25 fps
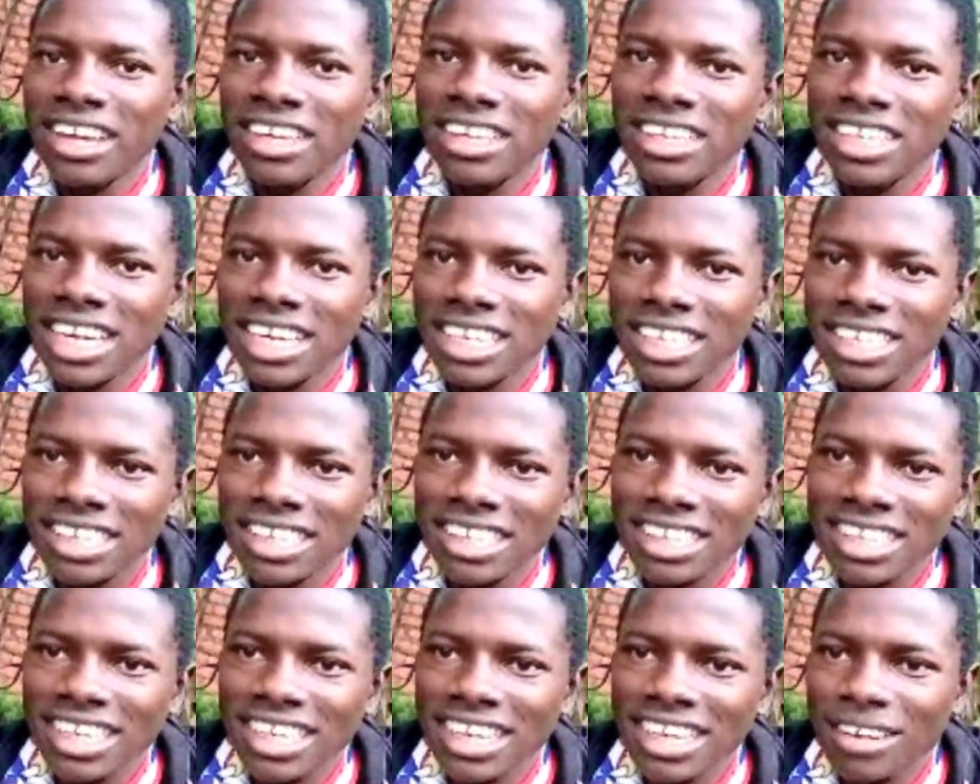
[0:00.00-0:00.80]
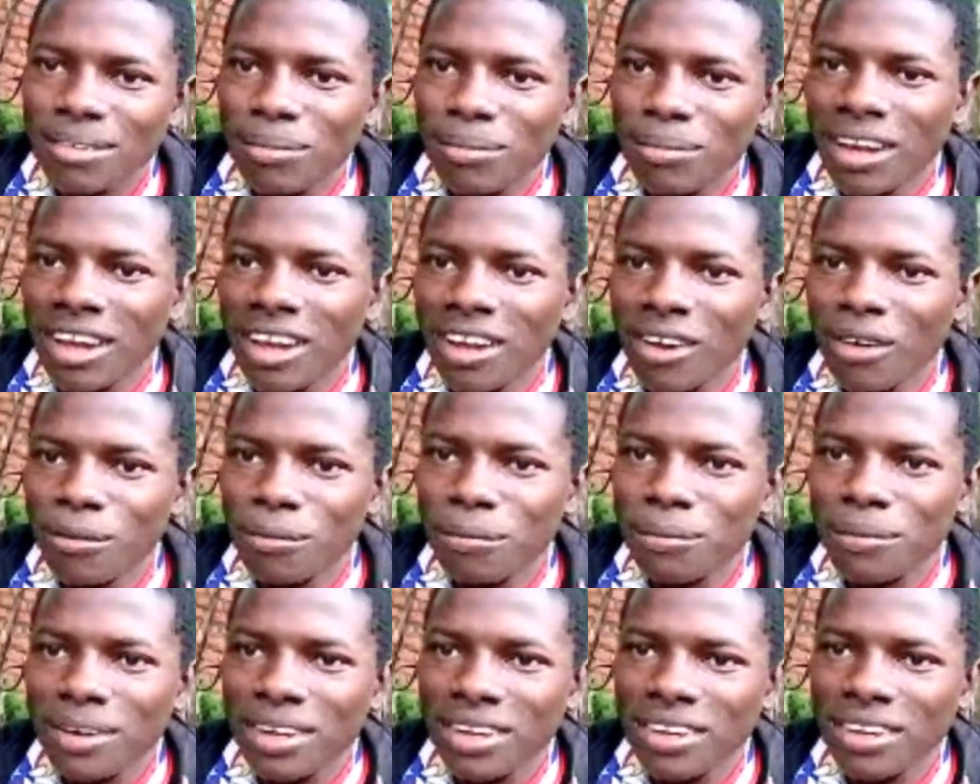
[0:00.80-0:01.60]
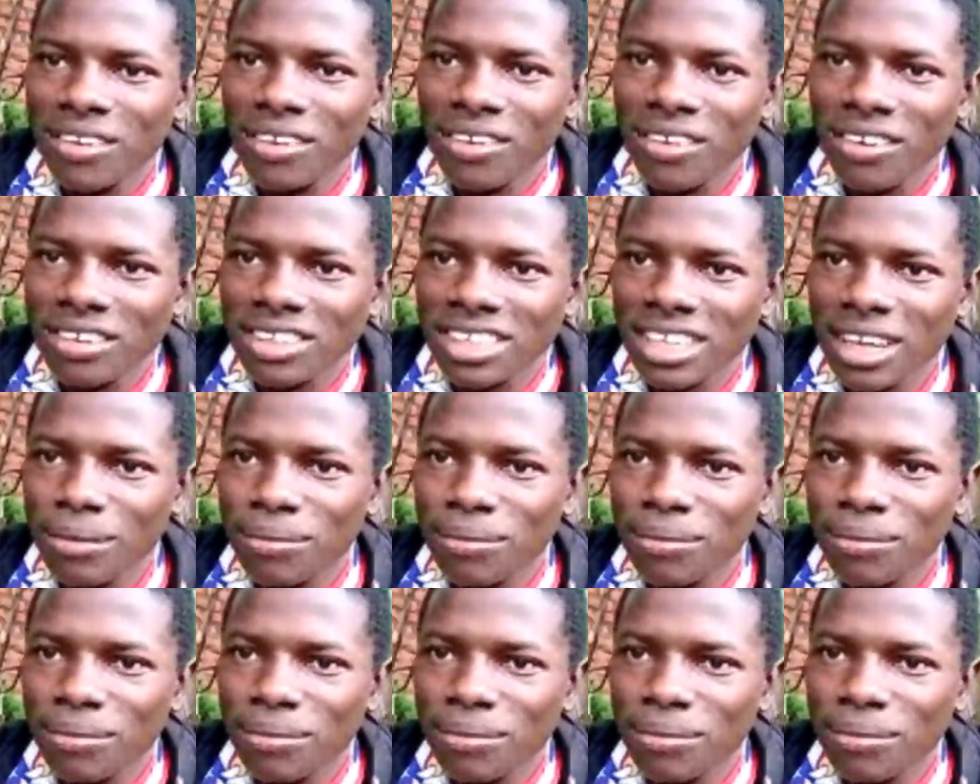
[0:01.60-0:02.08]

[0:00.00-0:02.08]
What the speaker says: I just take my airplane or